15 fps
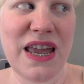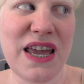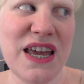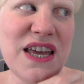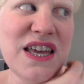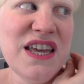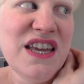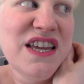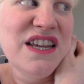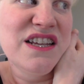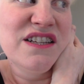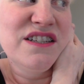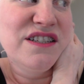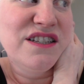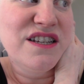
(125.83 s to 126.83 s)

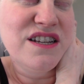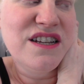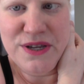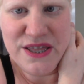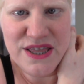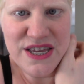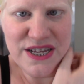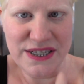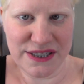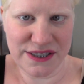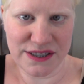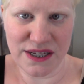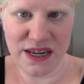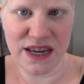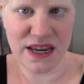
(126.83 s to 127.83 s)
And between
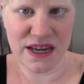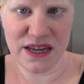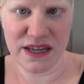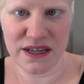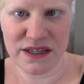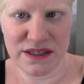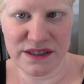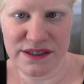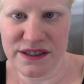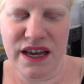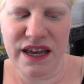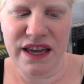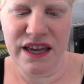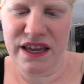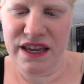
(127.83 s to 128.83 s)
this and
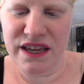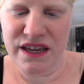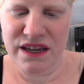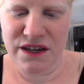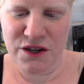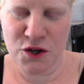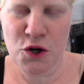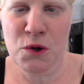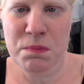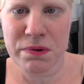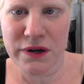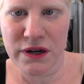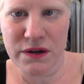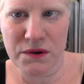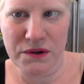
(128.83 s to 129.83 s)
a
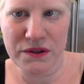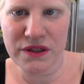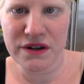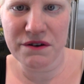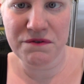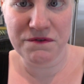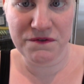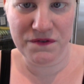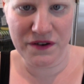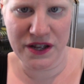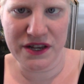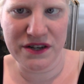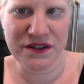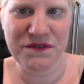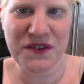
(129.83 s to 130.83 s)
GoPro that a
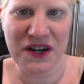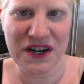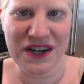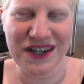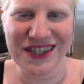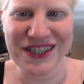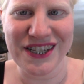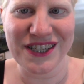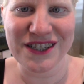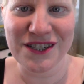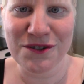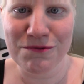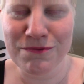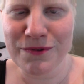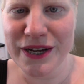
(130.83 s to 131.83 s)
friend of ours has
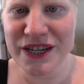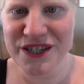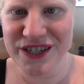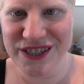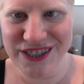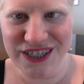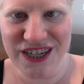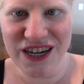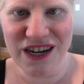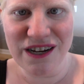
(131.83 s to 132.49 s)
graciously